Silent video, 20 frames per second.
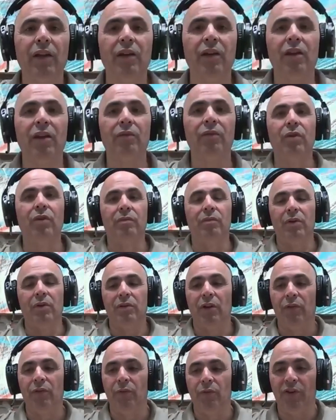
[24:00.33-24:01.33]
can give you
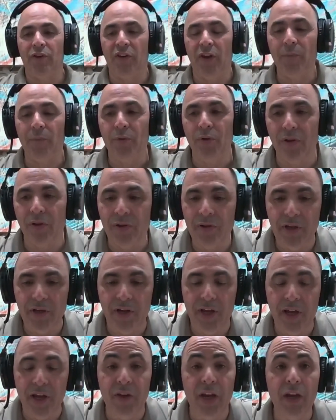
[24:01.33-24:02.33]
another example.
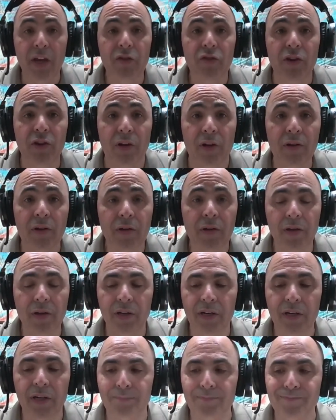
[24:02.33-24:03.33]
In aviation,
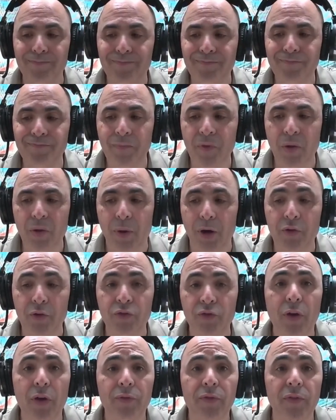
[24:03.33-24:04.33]

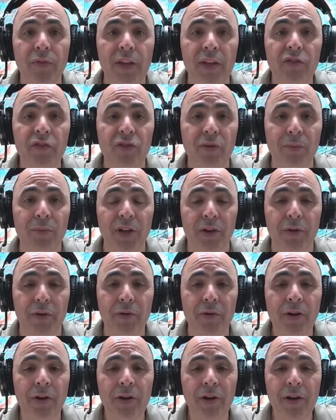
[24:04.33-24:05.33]
Microsoft's Flight
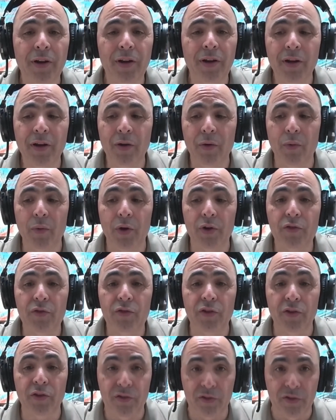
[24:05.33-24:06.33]
Simulator,
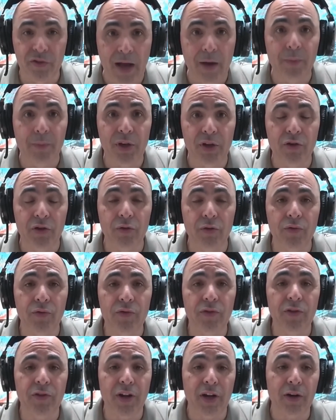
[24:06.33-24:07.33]
which is now being
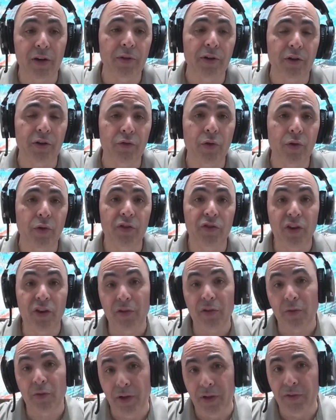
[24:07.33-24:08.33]
used to not only train
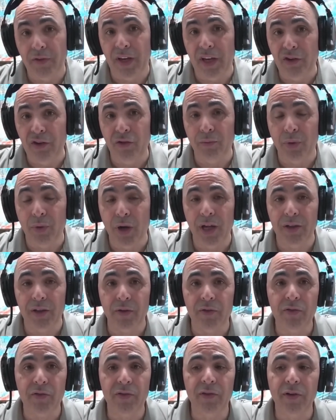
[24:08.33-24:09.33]
general aviation
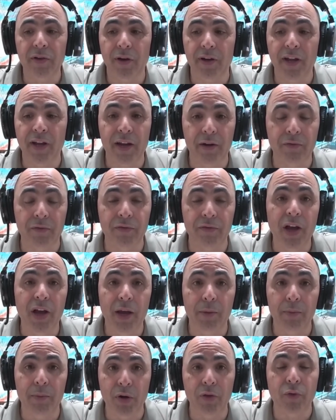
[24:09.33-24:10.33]
pilots on how to
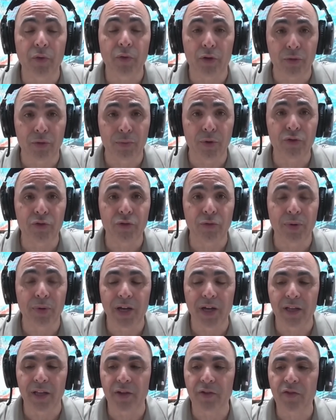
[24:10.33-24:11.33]
fly, but also commercial
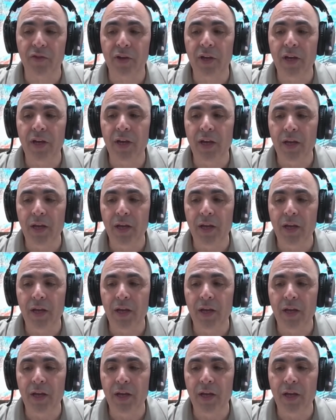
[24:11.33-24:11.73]
pilots.